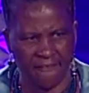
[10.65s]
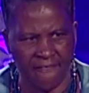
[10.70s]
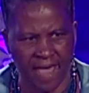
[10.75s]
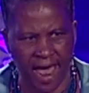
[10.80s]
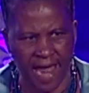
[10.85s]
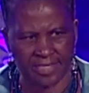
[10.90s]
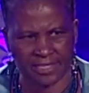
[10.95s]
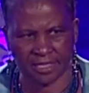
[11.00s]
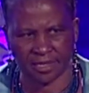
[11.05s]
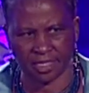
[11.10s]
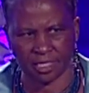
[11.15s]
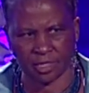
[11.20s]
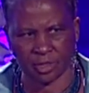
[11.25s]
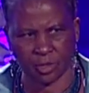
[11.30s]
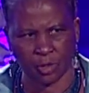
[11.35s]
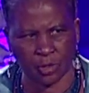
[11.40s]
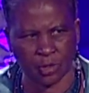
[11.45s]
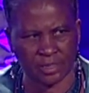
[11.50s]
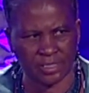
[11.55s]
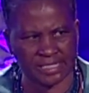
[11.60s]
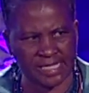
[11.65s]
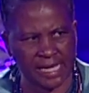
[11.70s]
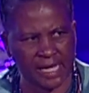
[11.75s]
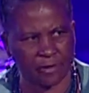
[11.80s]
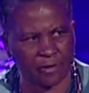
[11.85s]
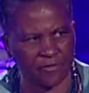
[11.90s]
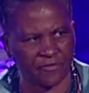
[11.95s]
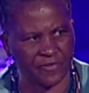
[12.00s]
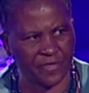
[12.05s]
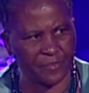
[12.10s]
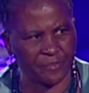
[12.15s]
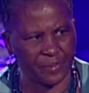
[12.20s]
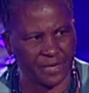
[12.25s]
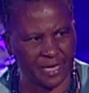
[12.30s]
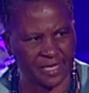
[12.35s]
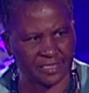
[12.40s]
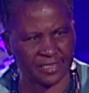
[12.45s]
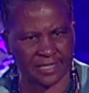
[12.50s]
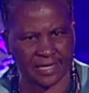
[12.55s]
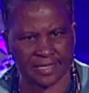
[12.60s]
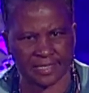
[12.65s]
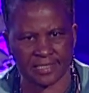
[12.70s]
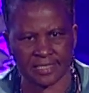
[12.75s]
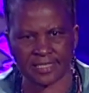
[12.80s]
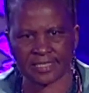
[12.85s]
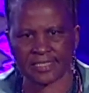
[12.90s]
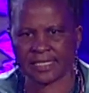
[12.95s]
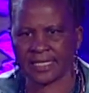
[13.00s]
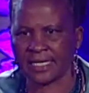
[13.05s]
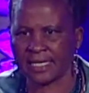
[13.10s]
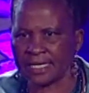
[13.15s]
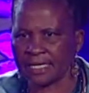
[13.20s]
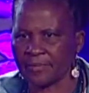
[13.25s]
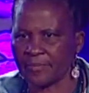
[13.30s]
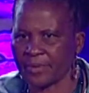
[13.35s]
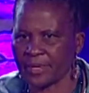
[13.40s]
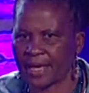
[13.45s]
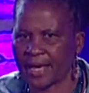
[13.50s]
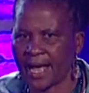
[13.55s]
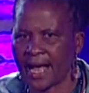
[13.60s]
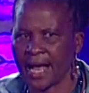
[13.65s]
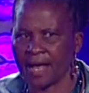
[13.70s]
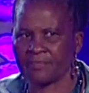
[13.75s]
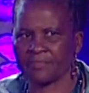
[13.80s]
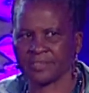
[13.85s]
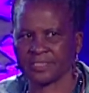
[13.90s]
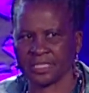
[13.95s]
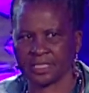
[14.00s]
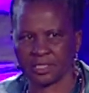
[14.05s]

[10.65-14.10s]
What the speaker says: that the daughter of a peasant becomes a